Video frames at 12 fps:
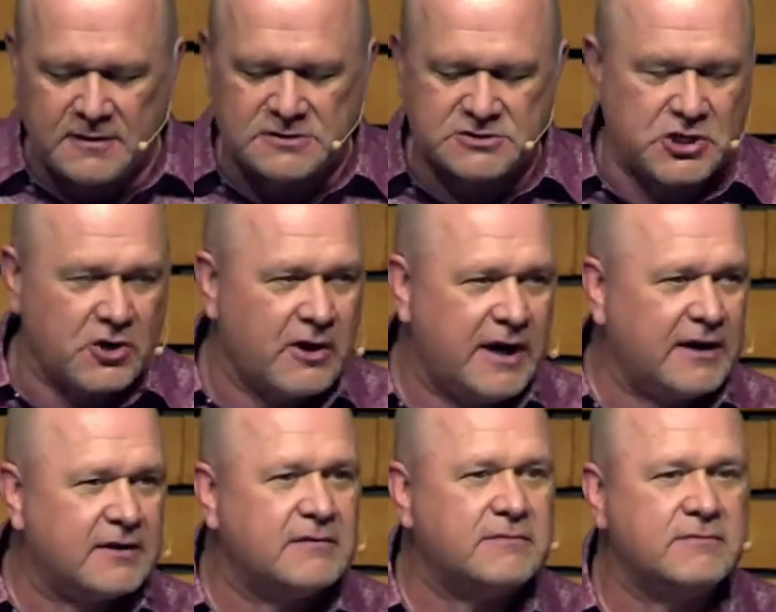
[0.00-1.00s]

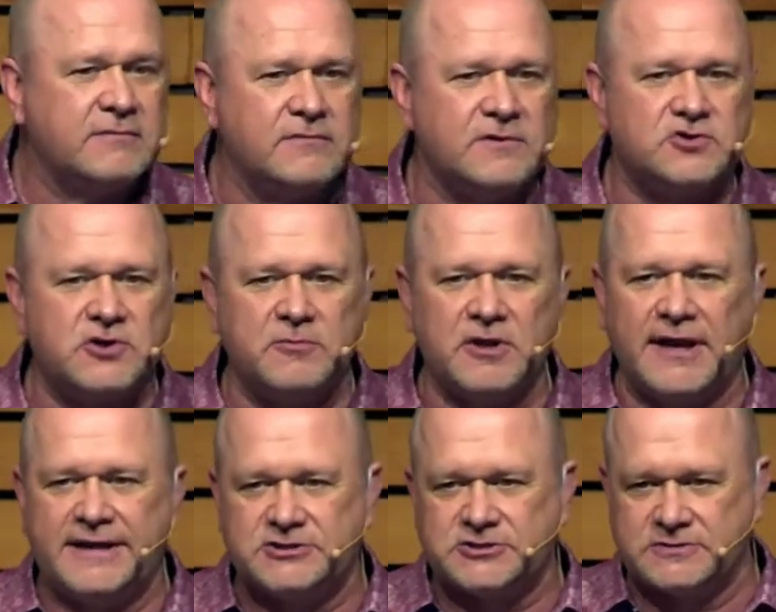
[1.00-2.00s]
during the
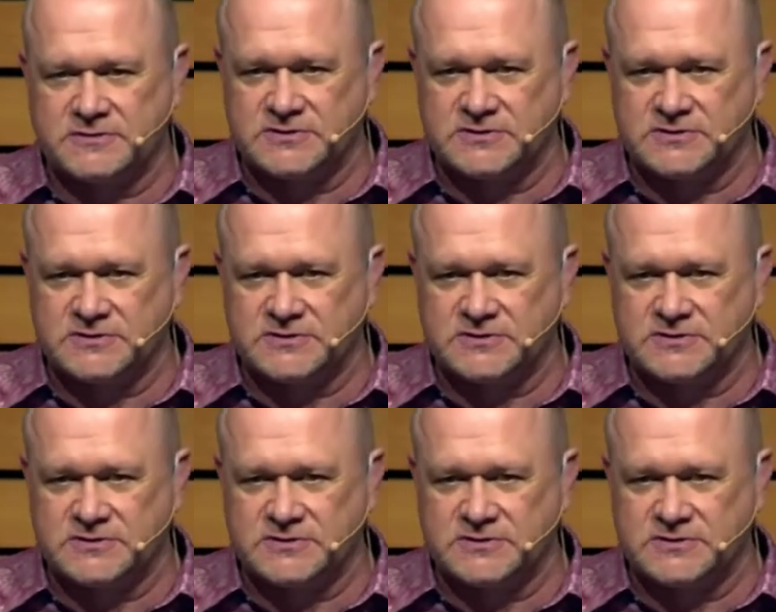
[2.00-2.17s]
tribulation?